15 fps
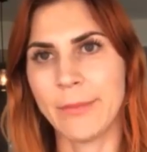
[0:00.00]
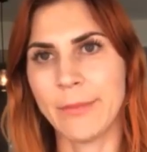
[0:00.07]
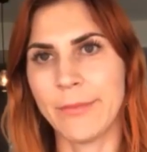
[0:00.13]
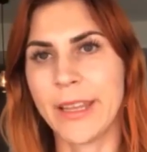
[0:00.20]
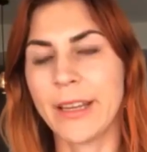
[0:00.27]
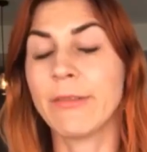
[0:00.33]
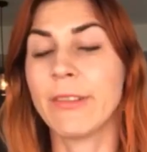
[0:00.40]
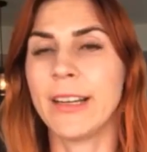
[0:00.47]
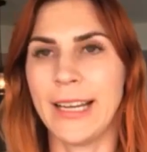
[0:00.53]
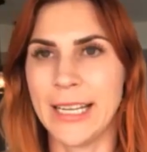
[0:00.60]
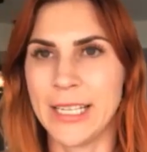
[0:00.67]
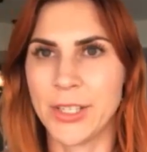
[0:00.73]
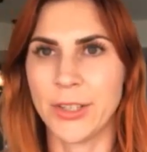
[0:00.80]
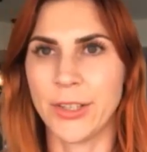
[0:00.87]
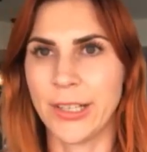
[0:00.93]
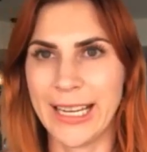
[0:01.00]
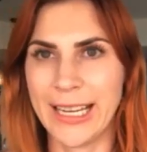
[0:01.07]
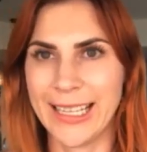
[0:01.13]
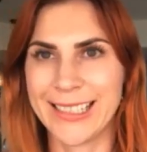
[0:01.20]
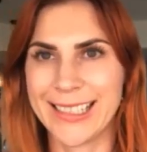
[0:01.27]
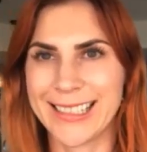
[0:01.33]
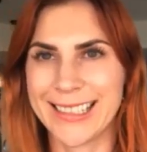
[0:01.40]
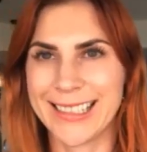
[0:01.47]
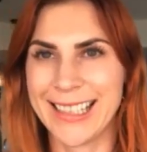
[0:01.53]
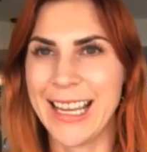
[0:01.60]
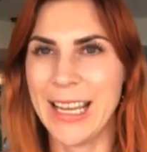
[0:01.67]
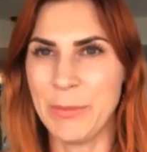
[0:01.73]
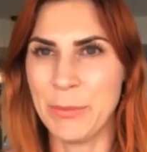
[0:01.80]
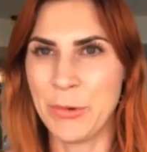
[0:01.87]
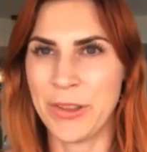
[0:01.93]
They really do need
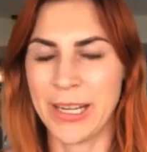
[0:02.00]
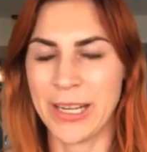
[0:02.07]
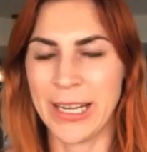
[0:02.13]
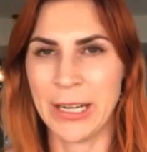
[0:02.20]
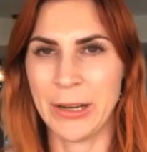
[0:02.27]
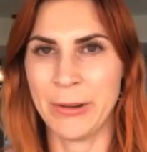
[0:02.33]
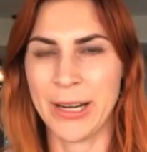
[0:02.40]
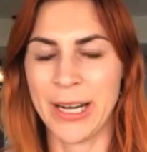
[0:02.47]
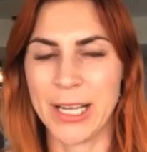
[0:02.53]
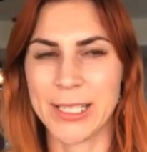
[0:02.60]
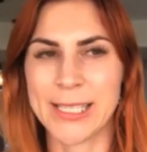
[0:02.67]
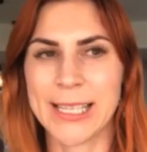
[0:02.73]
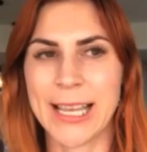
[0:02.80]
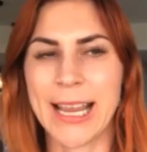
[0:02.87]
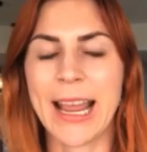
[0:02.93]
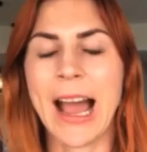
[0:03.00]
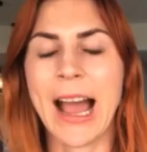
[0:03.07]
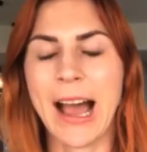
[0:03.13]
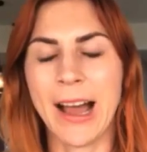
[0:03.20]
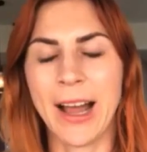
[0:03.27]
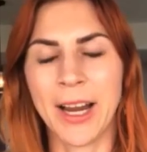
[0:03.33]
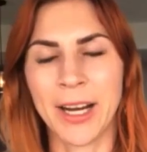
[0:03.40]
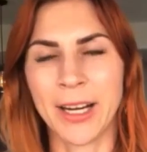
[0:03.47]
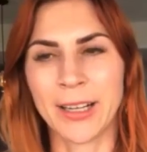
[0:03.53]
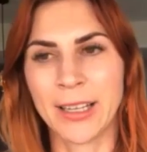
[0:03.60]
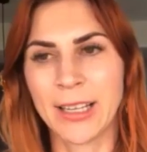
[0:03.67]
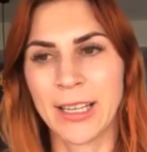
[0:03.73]
it more than anyone else. They are